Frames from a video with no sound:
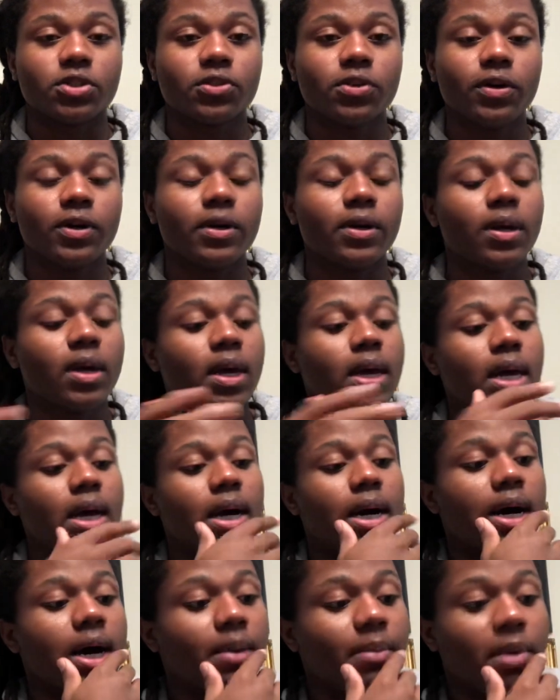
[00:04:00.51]
streak.
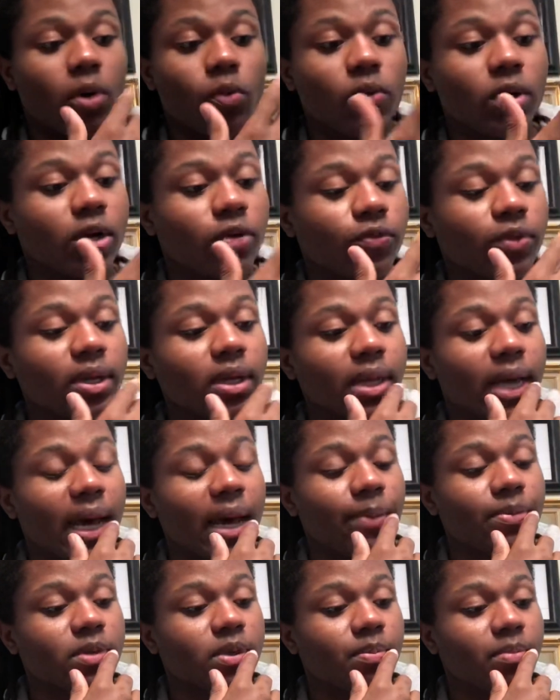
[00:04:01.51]
I wouldn't have
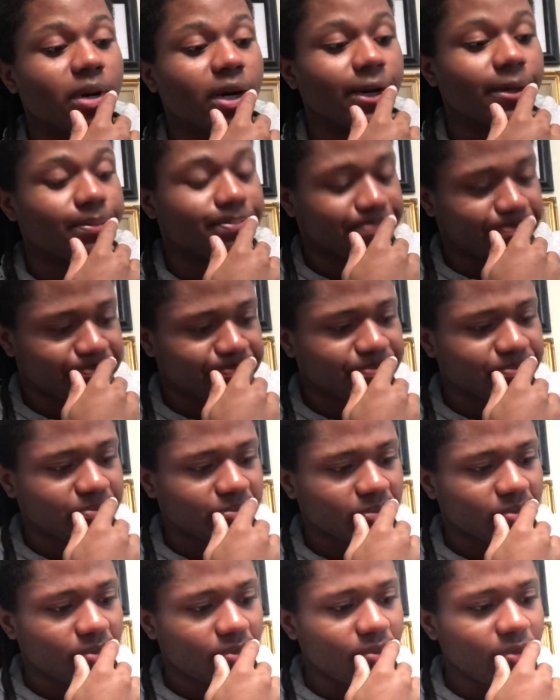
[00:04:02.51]
relapsed. But
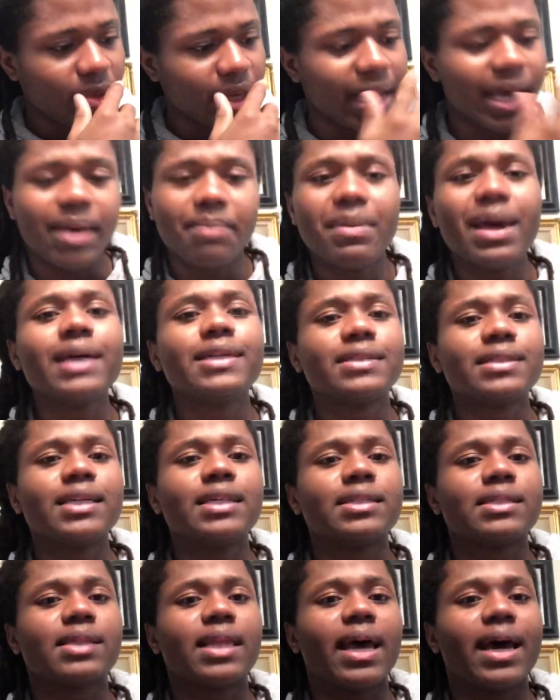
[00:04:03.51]
it makes
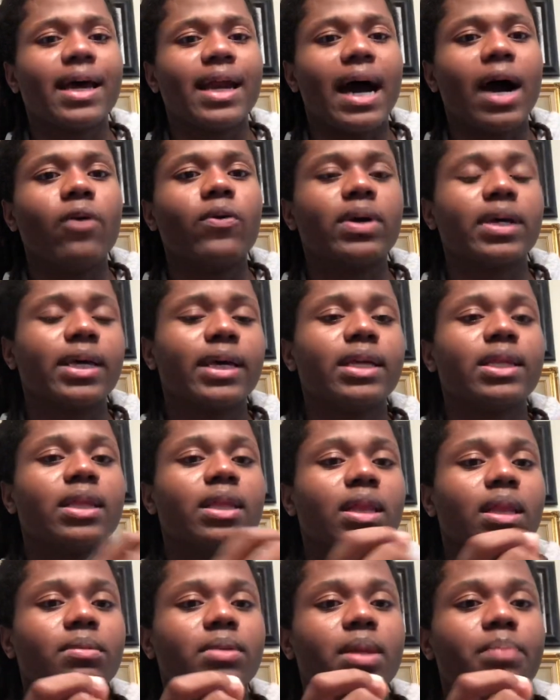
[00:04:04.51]
sense that I would get
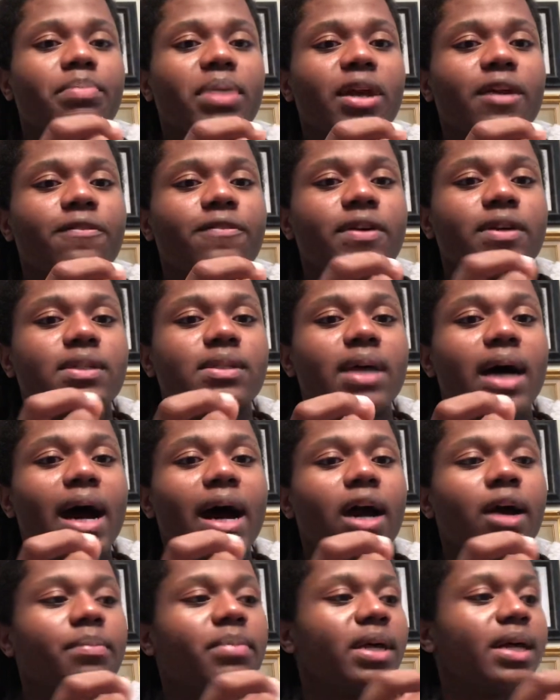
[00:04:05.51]
the benefits
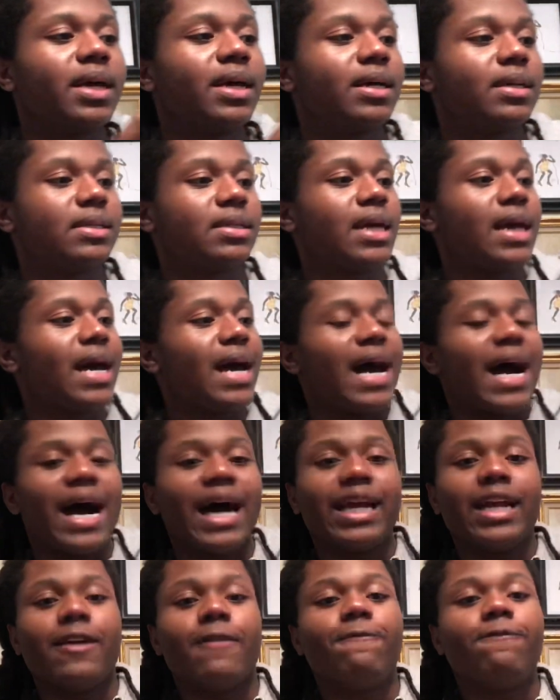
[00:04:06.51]
higher because
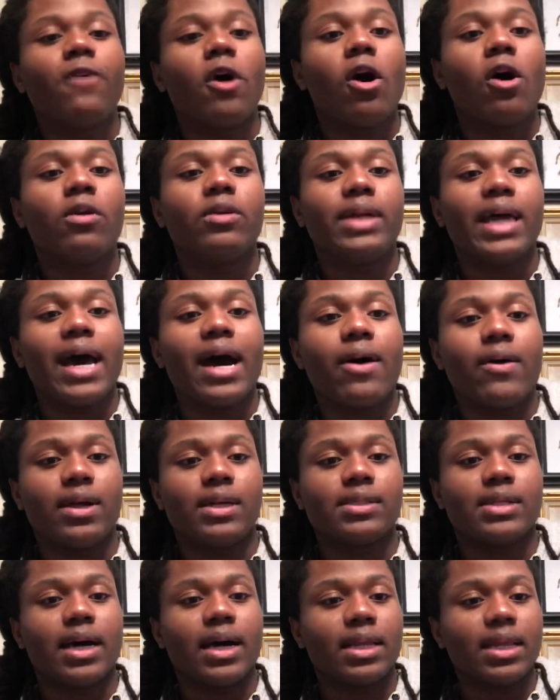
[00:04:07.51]
I didn't fall down
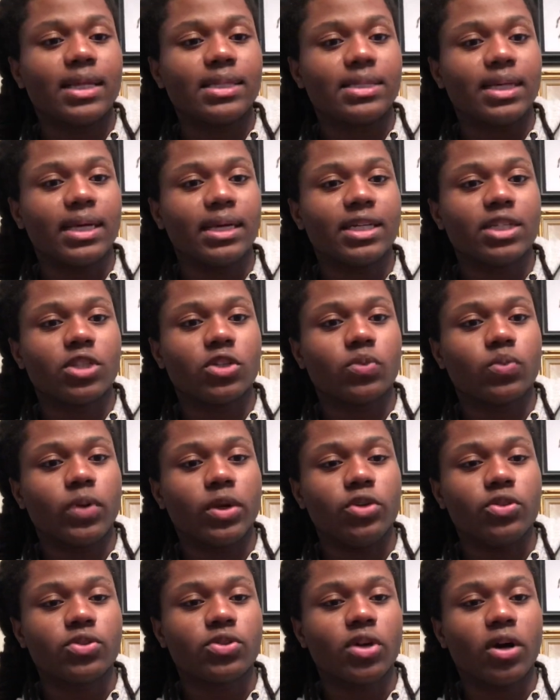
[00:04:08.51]
as high. Let's say this is where
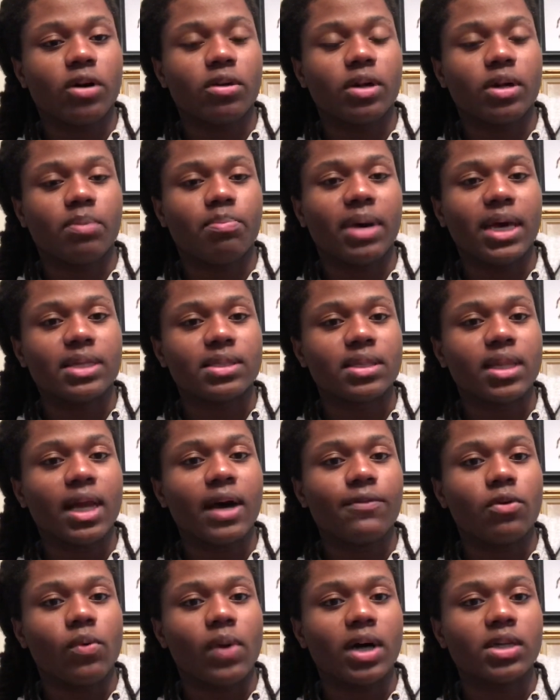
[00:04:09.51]
you start at the base
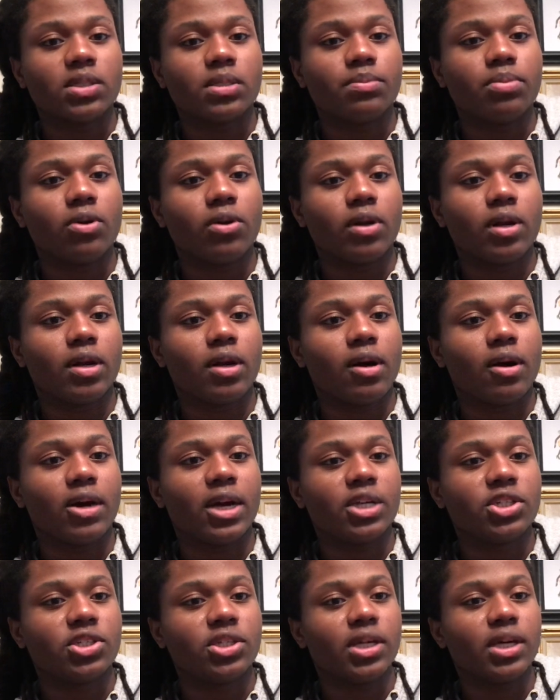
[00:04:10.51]
level watching porn and all
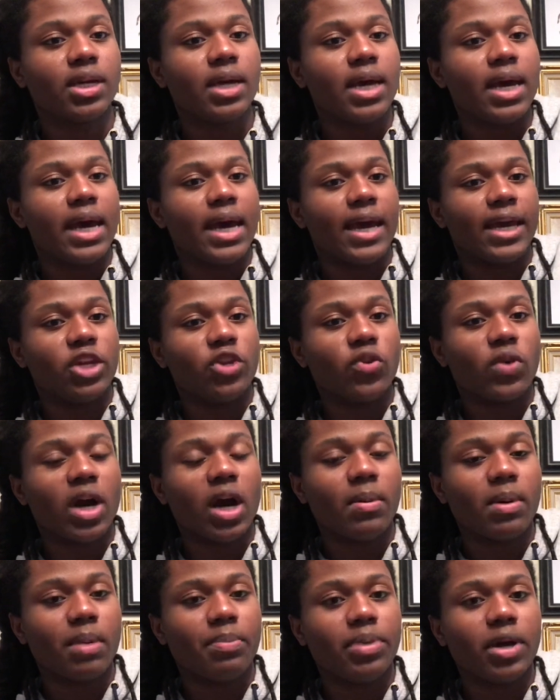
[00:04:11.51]
that shit, and you
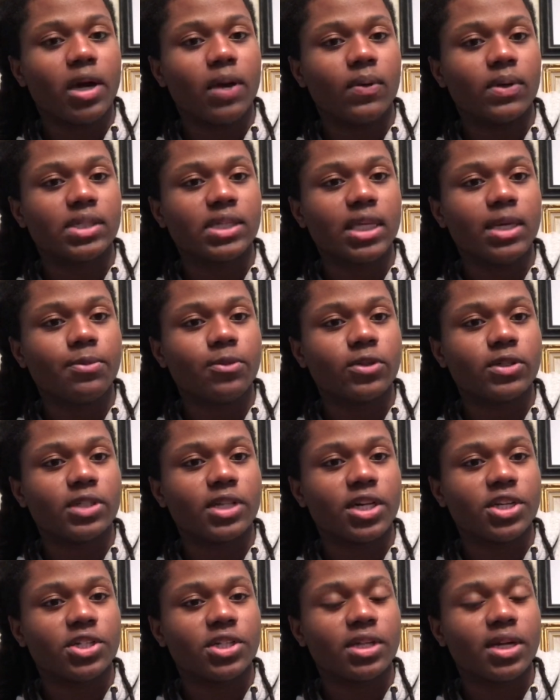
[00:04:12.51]
come up here with semen
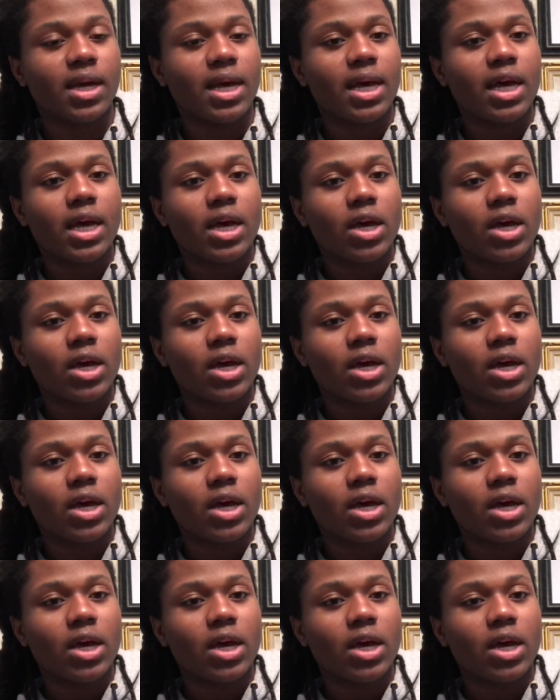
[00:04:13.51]
retention.